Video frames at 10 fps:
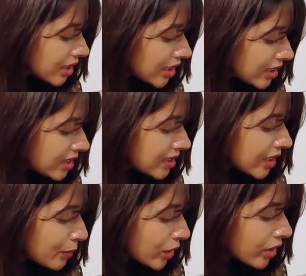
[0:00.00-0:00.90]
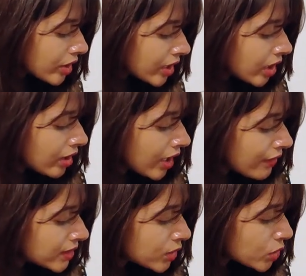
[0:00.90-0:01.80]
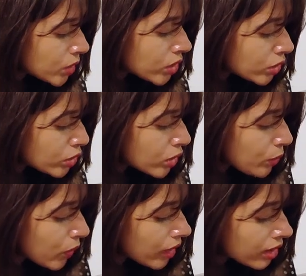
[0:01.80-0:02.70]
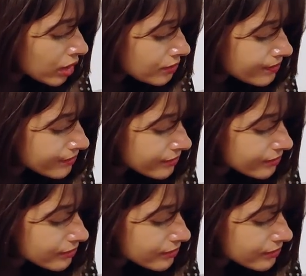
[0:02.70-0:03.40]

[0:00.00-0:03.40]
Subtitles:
in this neighborhood that you have a situationship with.